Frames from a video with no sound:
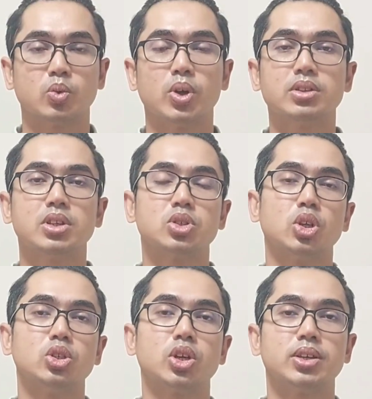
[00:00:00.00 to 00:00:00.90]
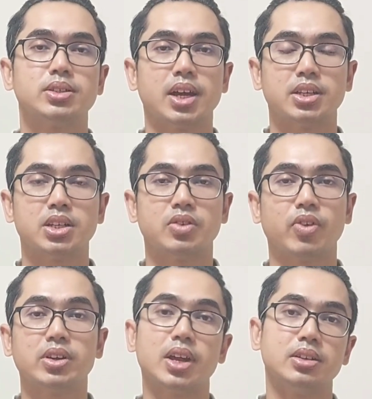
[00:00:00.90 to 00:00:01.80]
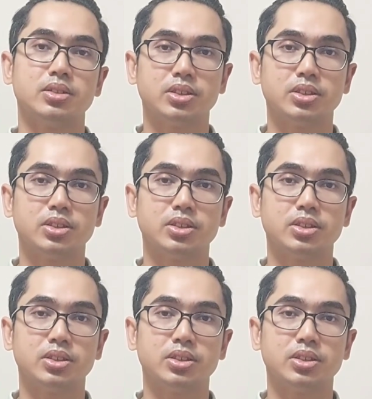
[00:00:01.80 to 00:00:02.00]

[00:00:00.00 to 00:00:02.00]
Once the solution is identified and